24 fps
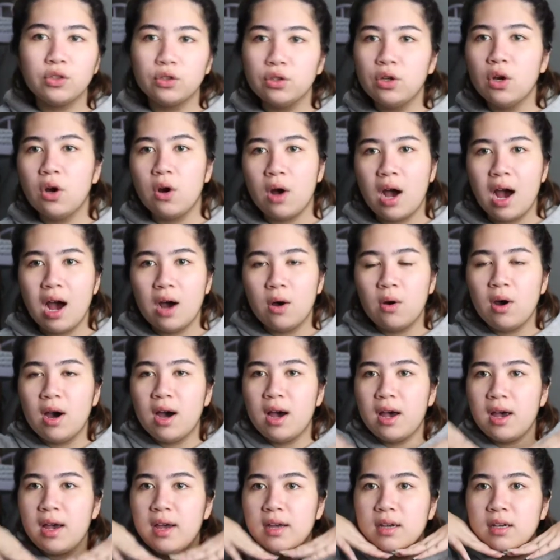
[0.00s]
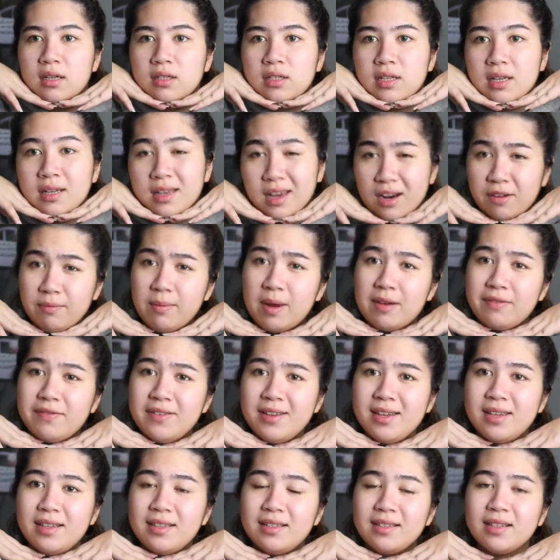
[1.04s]
know how I take care of my
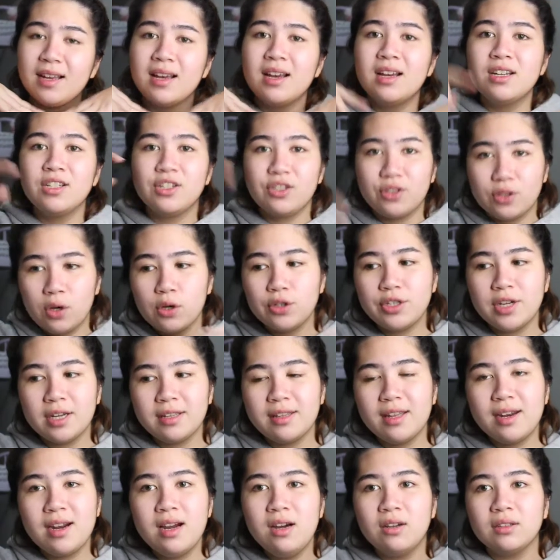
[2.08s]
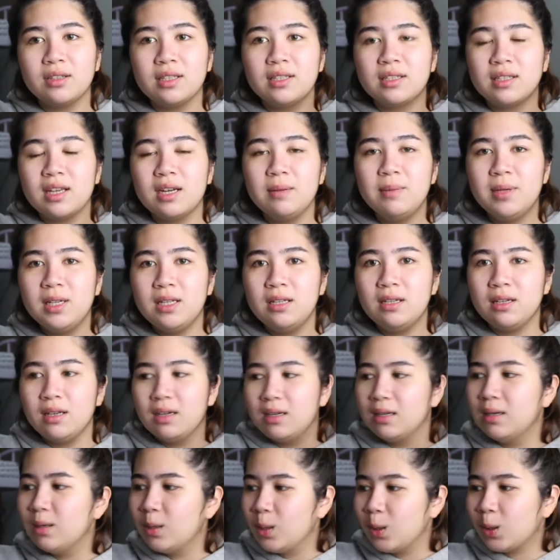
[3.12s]
face, just go check that out. It's gonna be
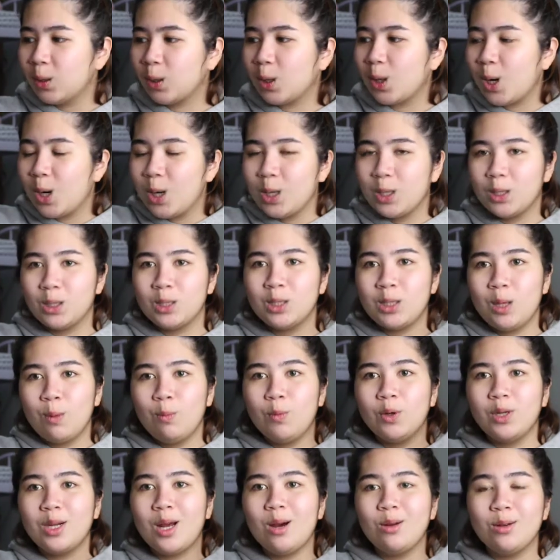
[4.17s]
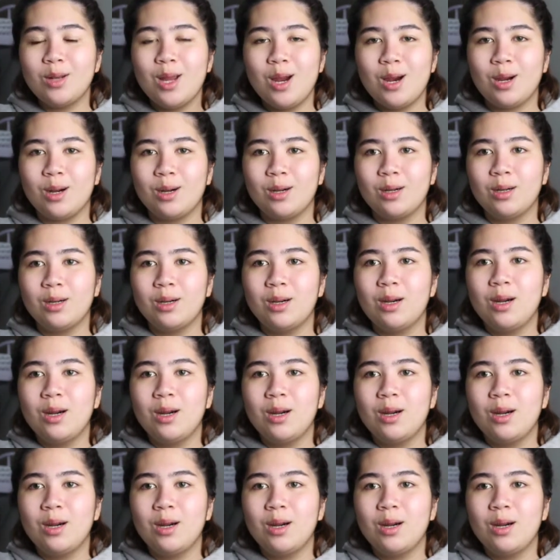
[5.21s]
somewhere down there.